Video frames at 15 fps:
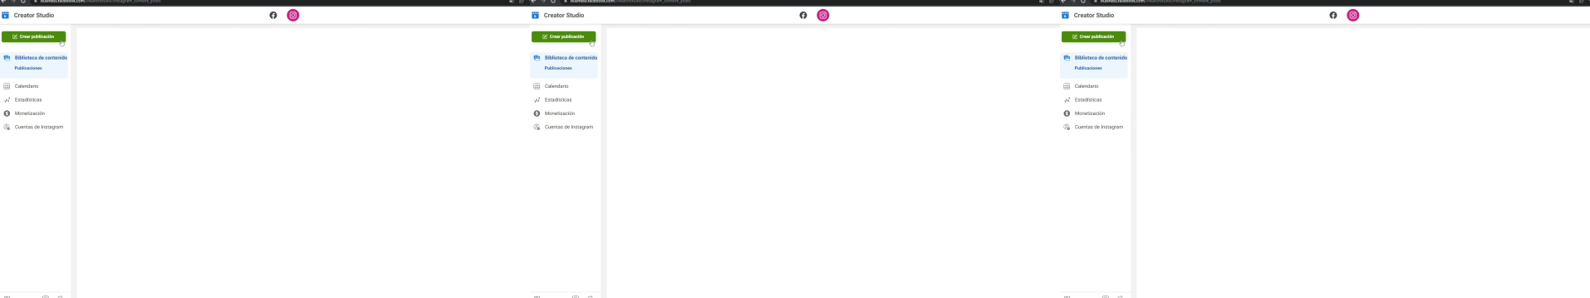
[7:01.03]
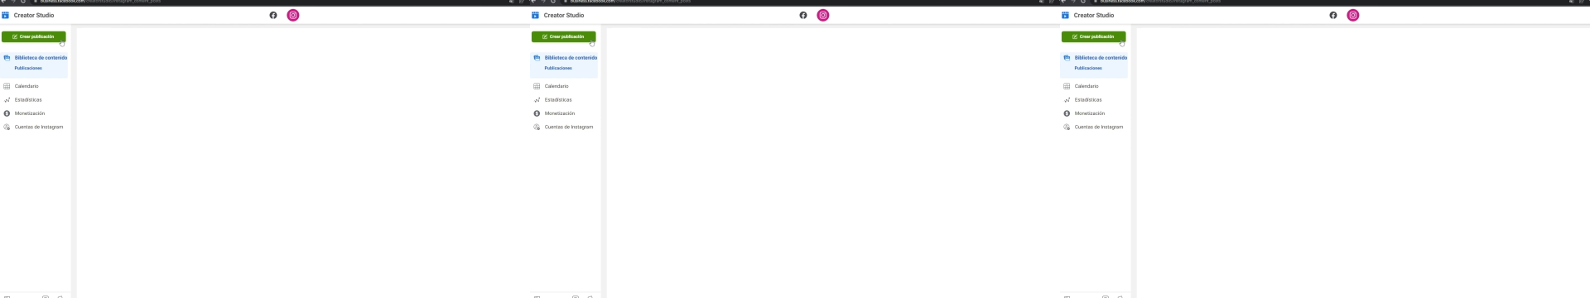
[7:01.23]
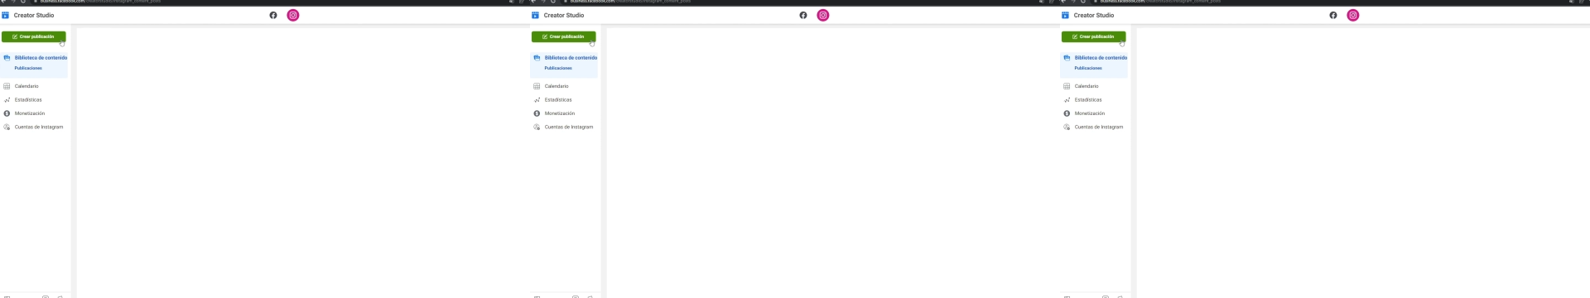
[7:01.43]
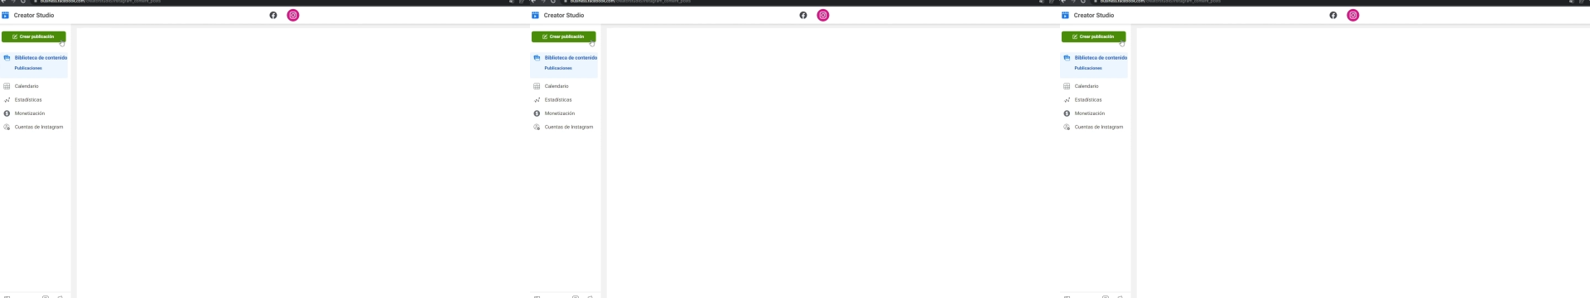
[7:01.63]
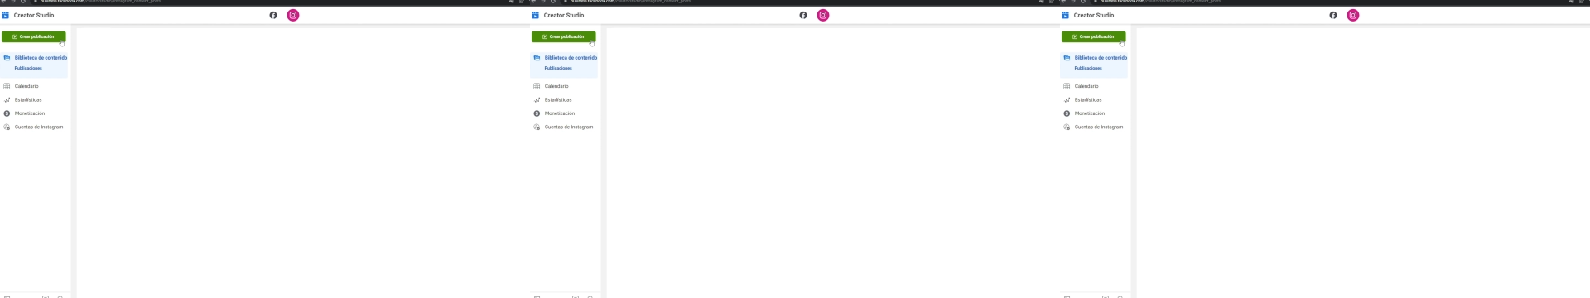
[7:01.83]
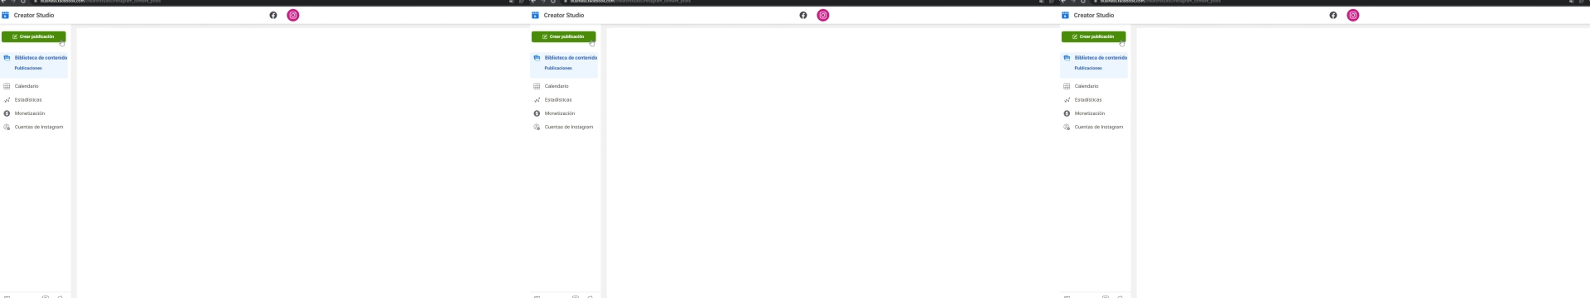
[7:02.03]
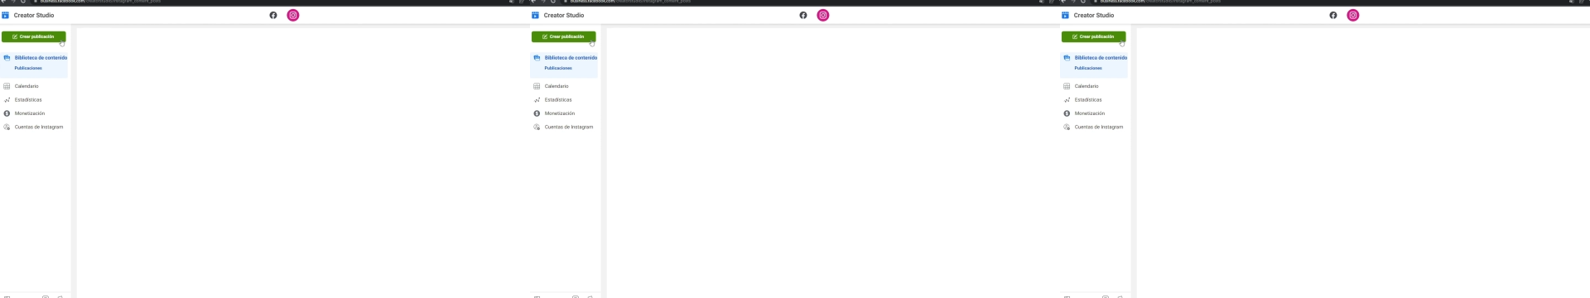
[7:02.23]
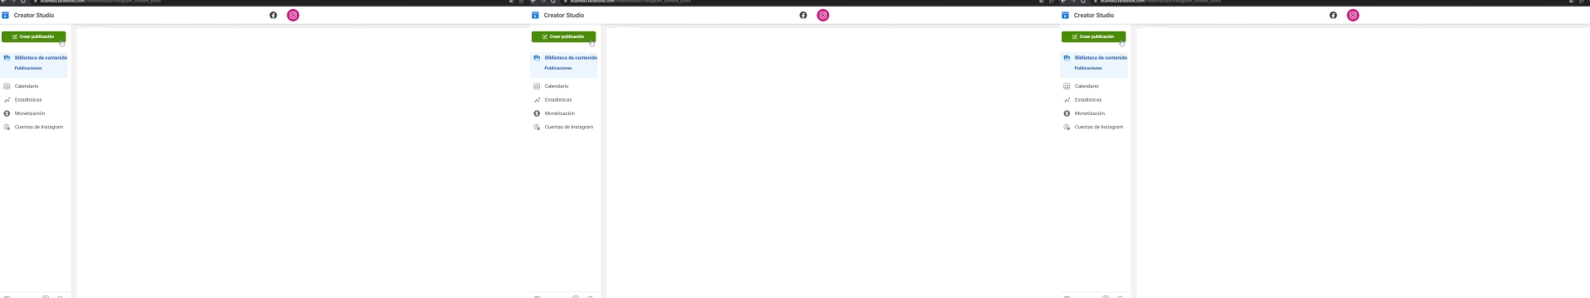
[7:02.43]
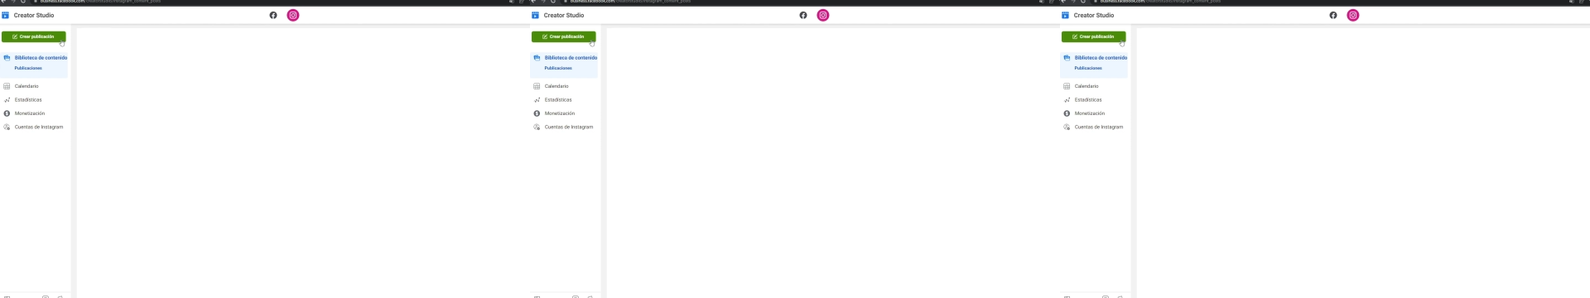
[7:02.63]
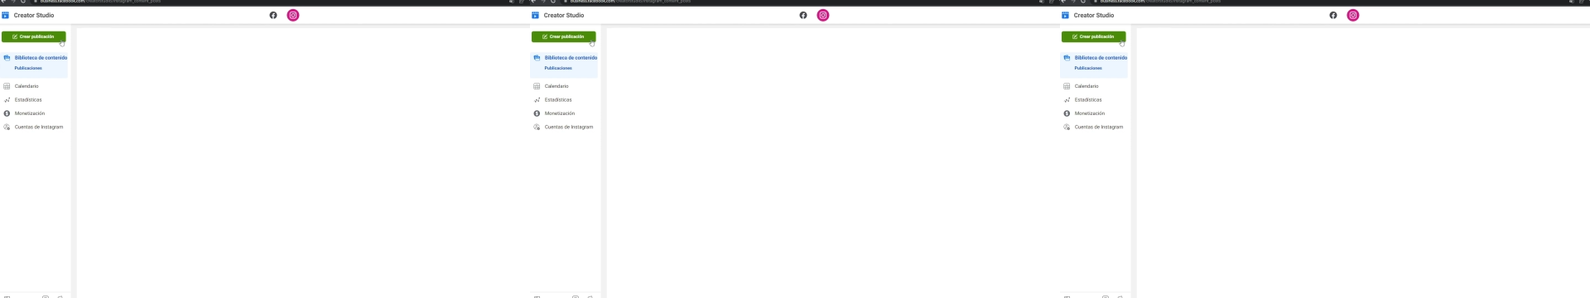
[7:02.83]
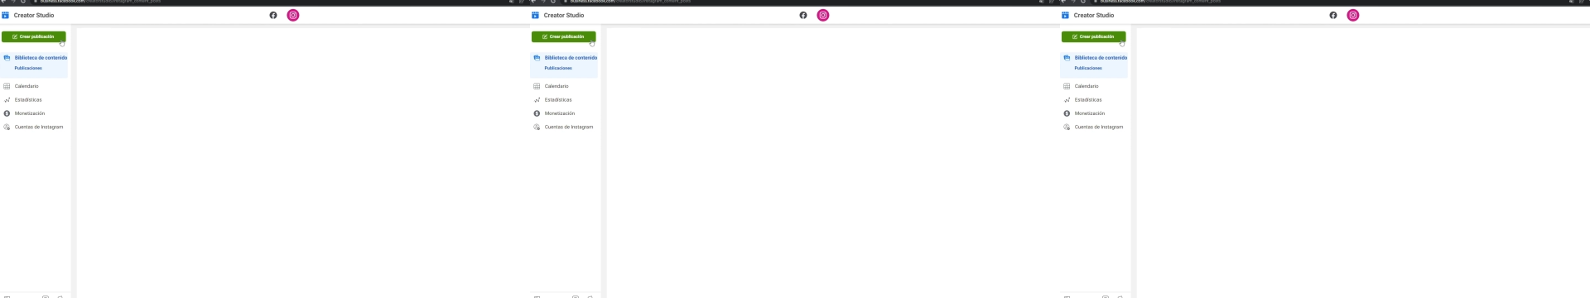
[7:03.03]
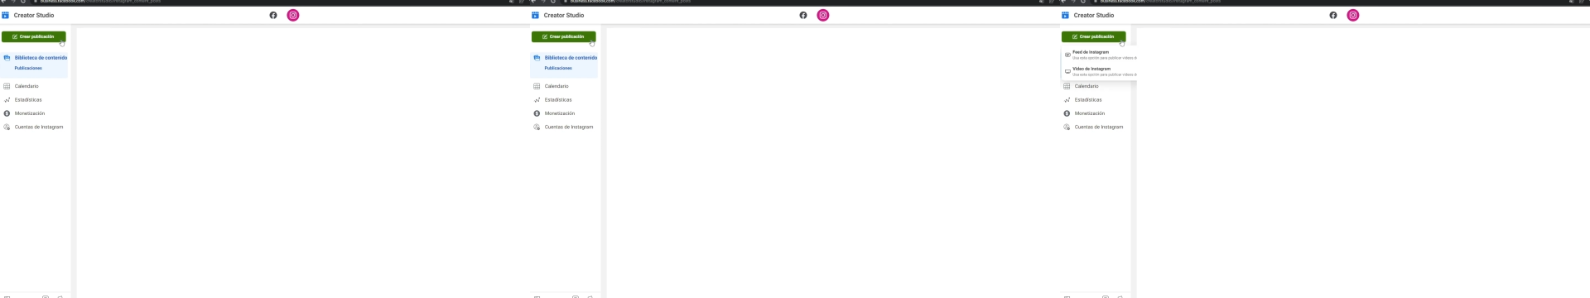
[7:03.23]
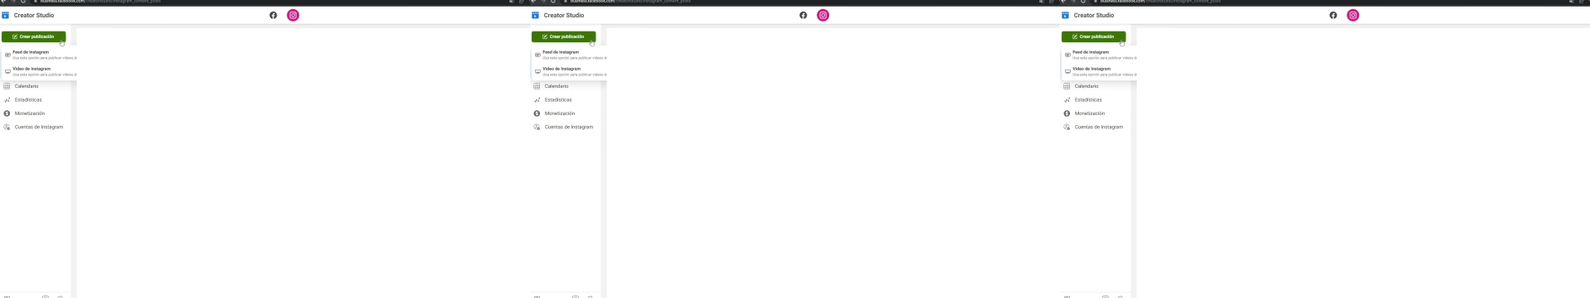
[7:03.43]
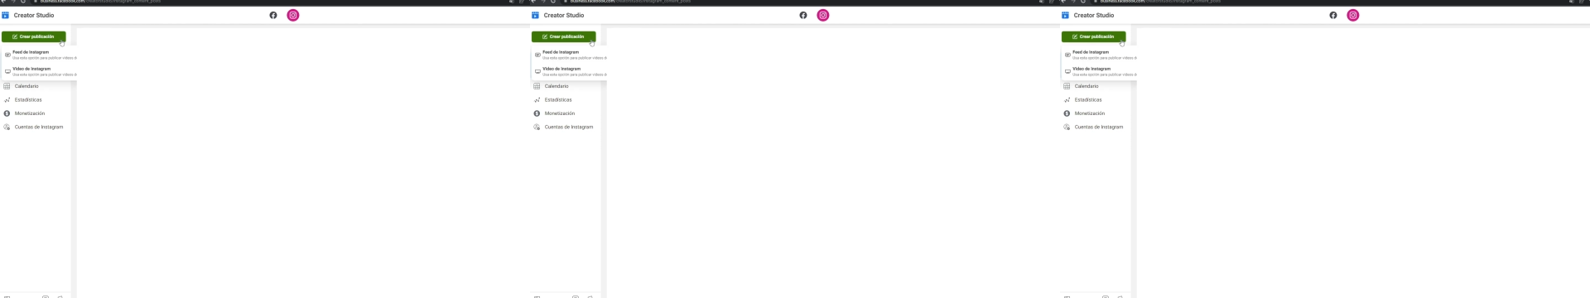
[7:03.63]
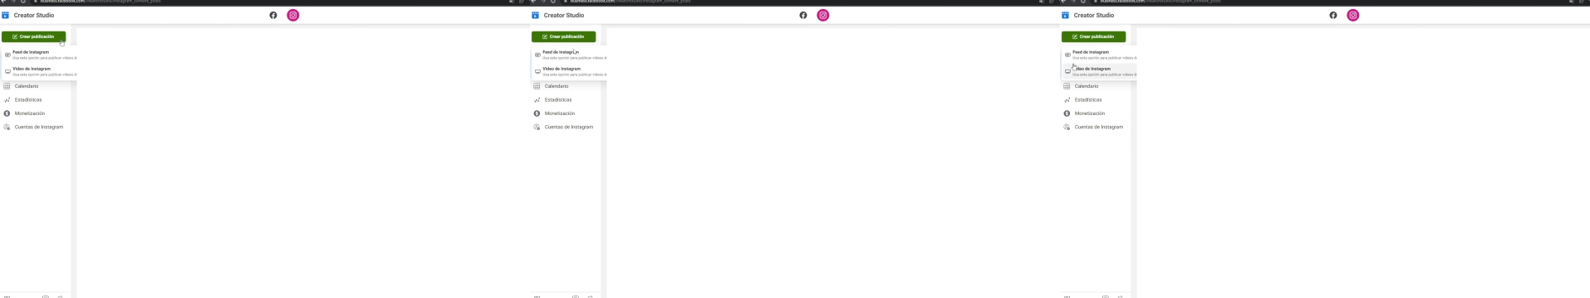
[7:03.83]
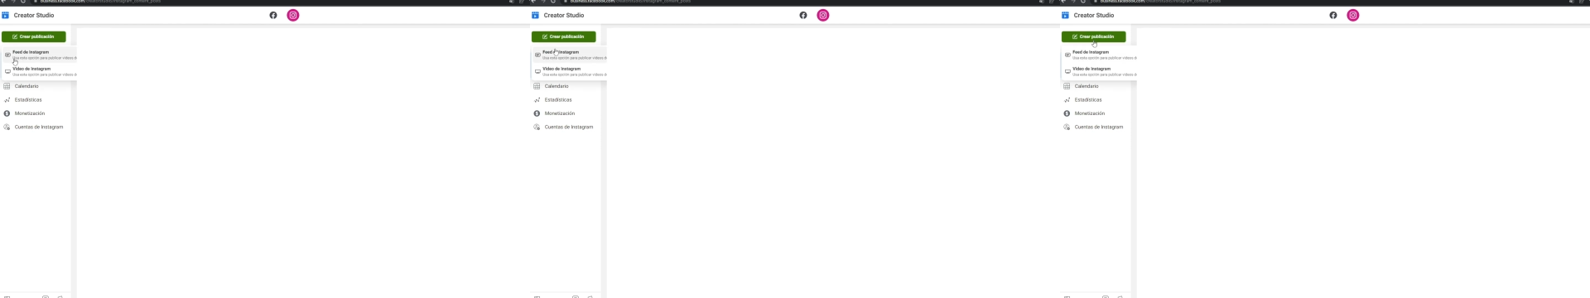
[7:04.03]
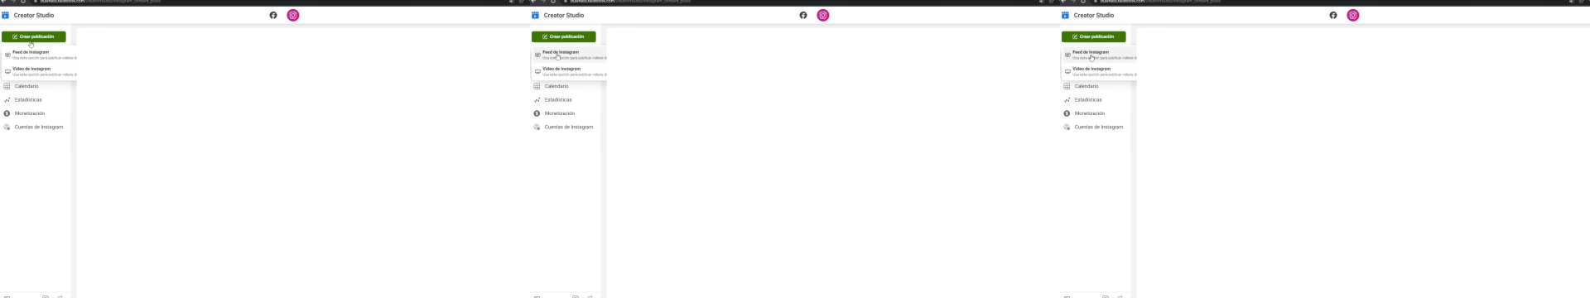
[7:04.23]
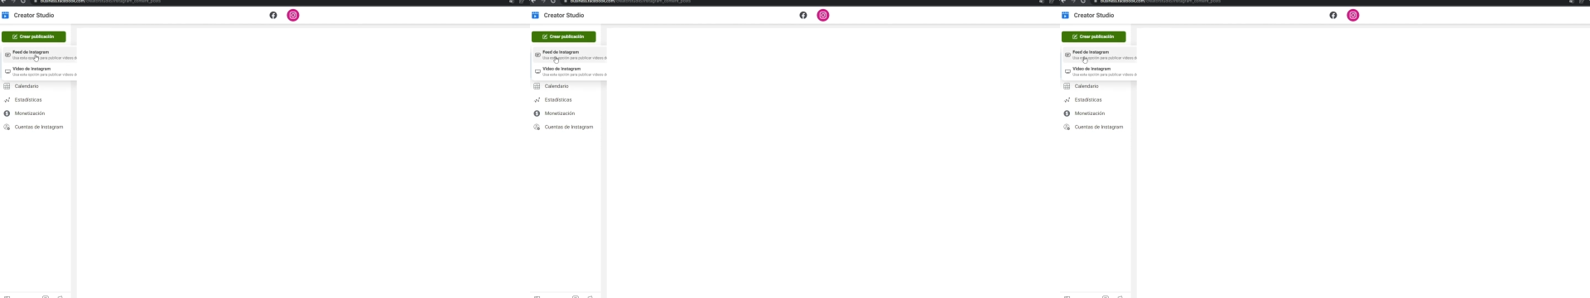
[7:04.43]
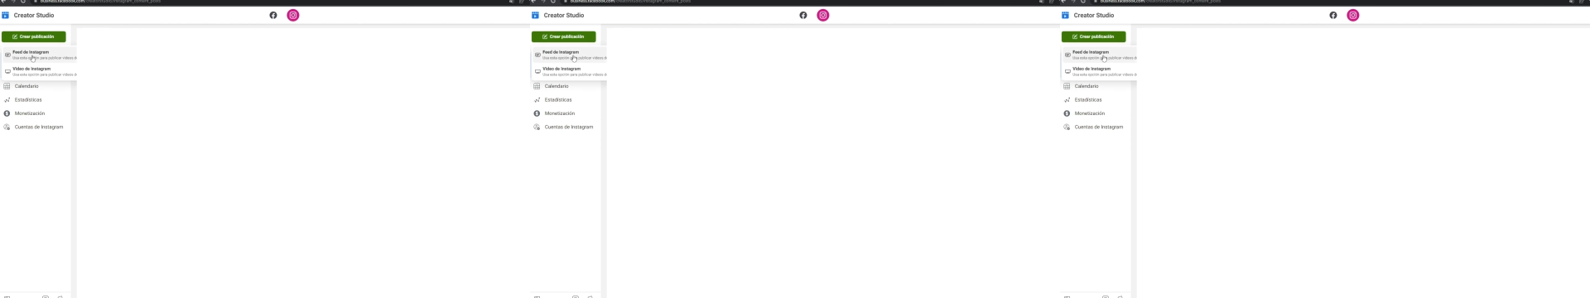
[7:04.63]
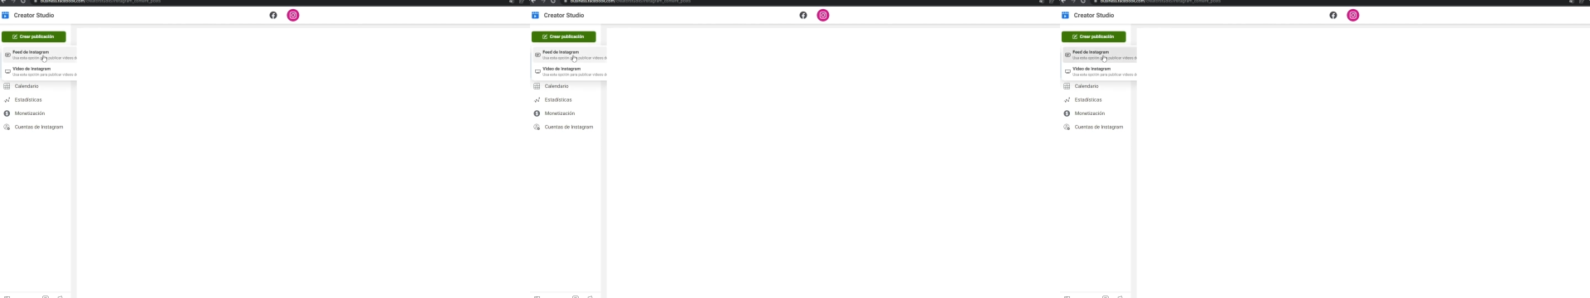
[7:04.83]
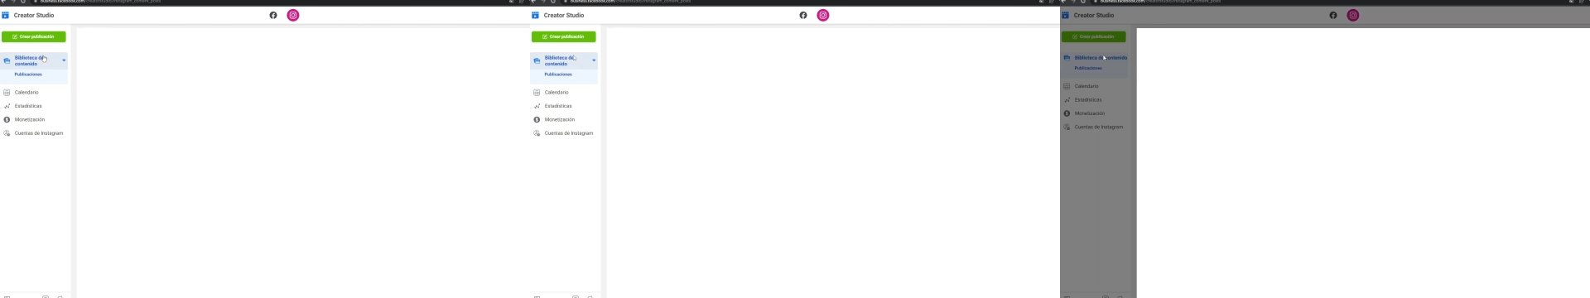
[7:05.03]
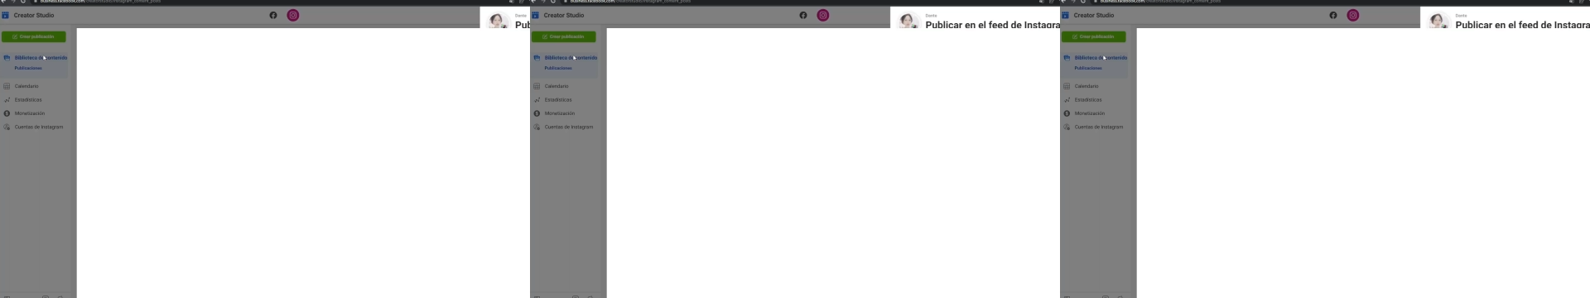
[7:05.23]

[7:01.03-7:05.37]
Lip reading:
[unreadable: no face in view]